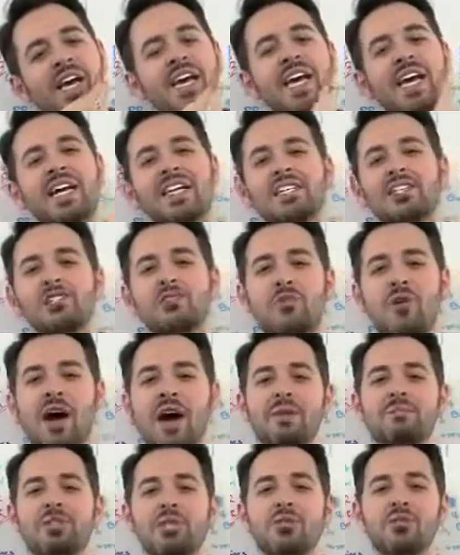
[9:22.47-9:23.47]
I can't
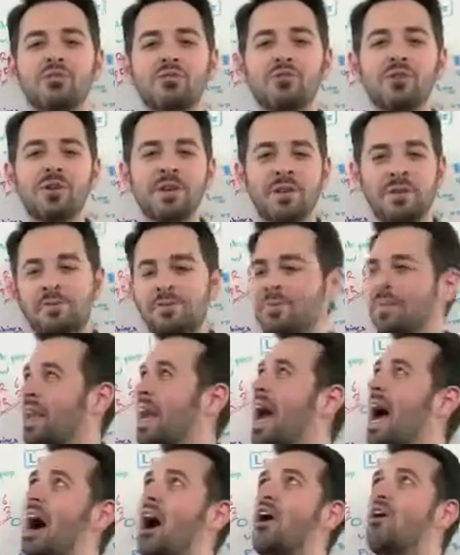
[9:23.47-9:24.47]
describe to you
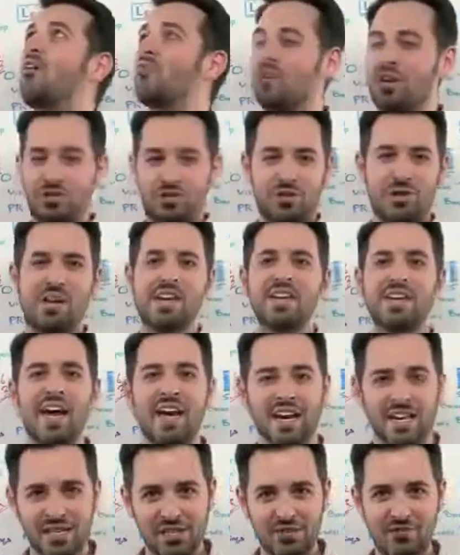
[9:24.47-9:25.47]
how frustrating
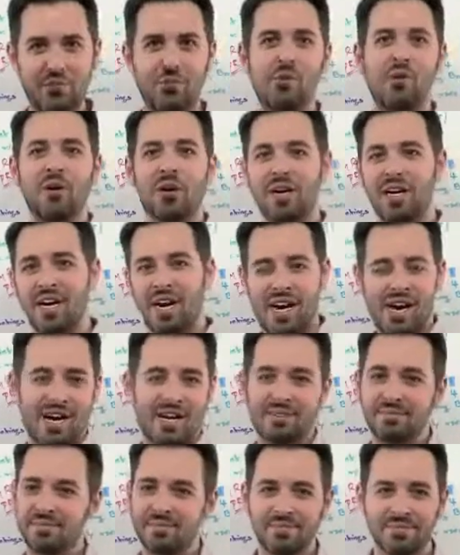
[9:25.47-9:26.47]
that is for
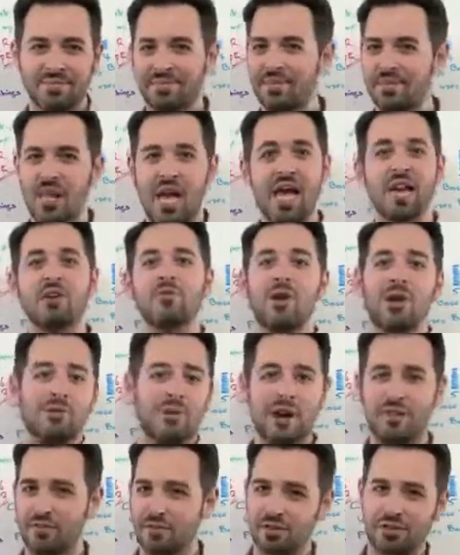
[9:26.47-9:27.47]

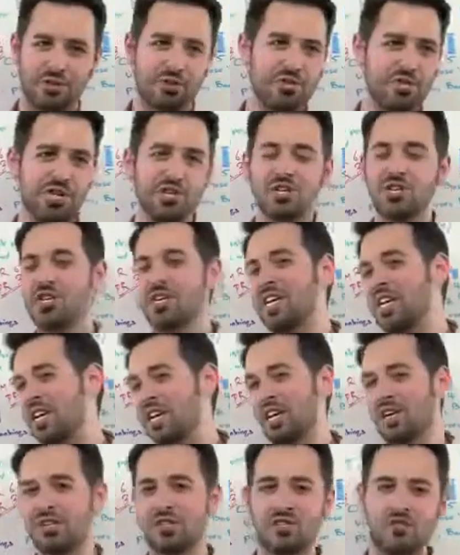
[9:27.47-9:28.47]
anyone, right? For search
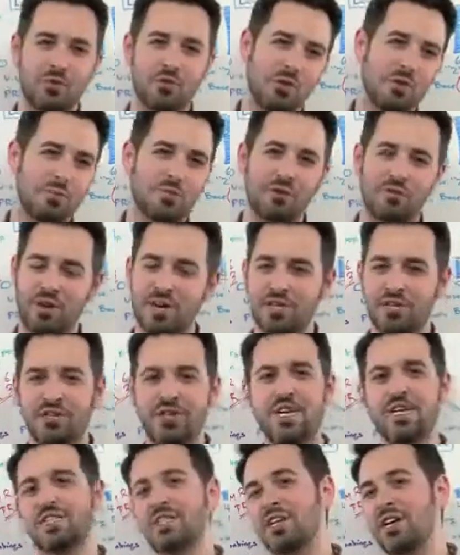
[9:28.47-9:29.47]
engineers, for
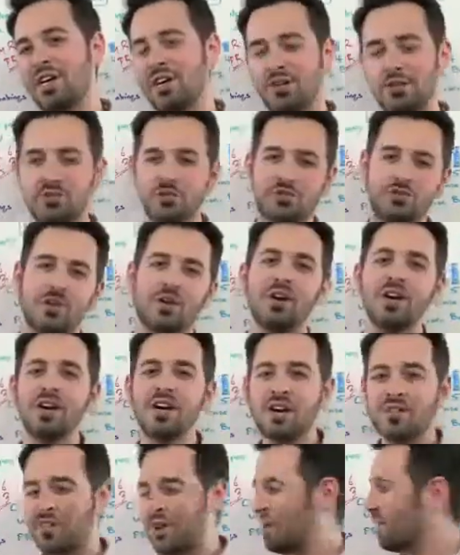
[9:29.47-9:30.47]
professional SEOs, for
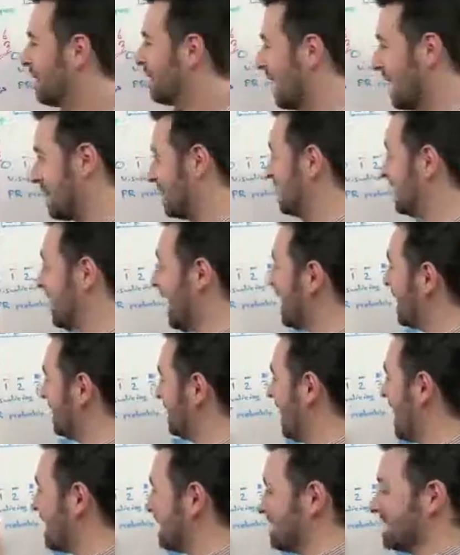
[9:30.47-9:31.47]
anyone.
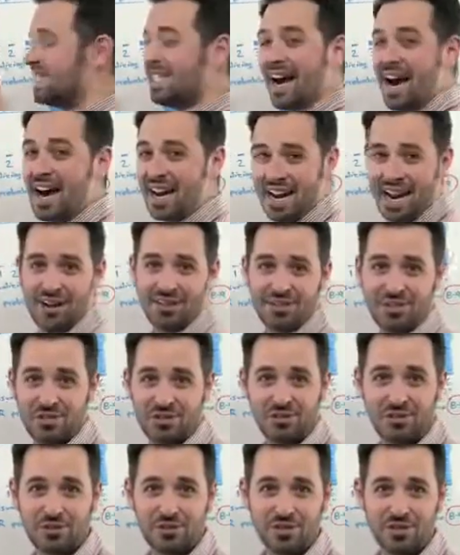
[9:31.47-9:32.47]
That is not how the
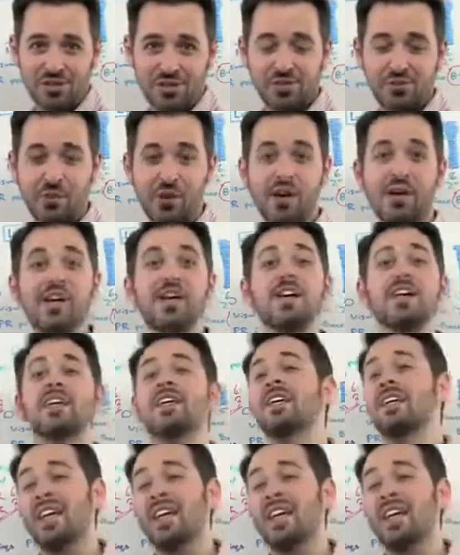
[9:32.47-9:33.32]
search results work.